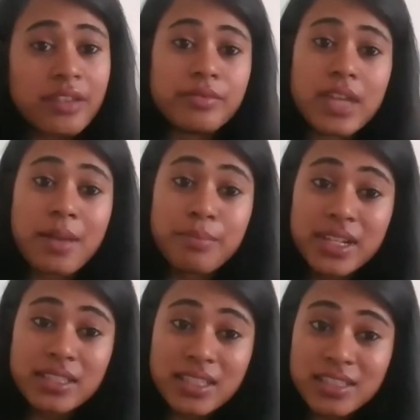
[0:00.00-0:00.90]

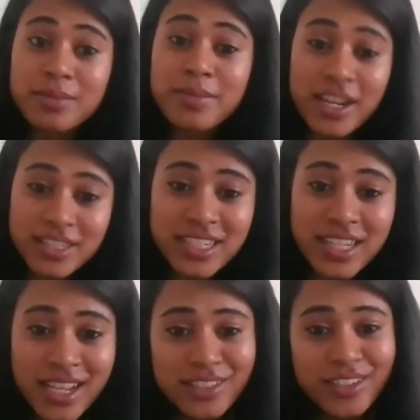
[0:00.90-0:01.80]
embedded system actually
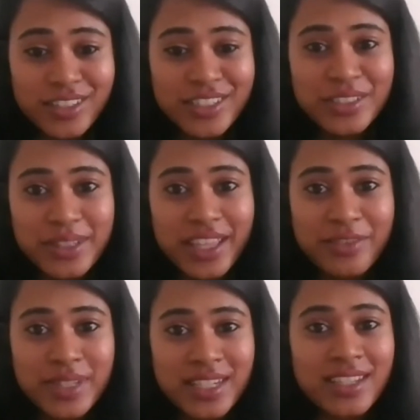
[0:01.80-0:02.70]
has a lot to do with
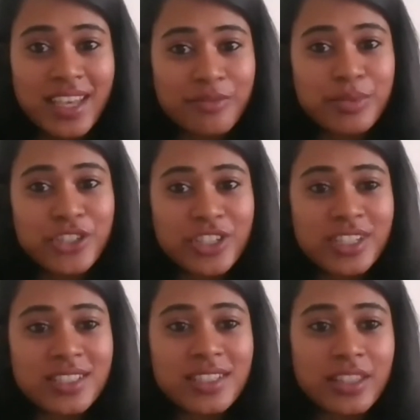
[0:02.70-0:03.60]

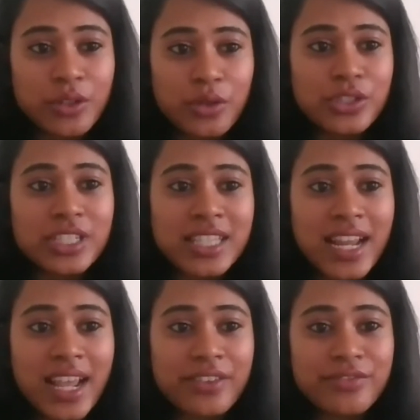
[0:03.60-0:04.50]
FPGAs. Like the courses
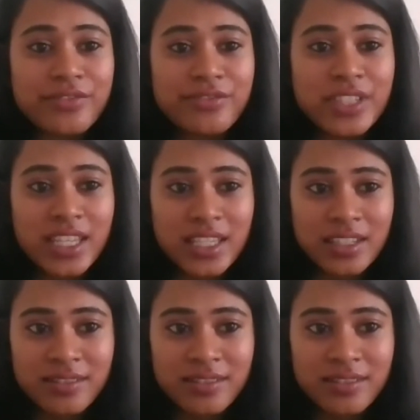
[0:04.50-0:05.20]
that I've taken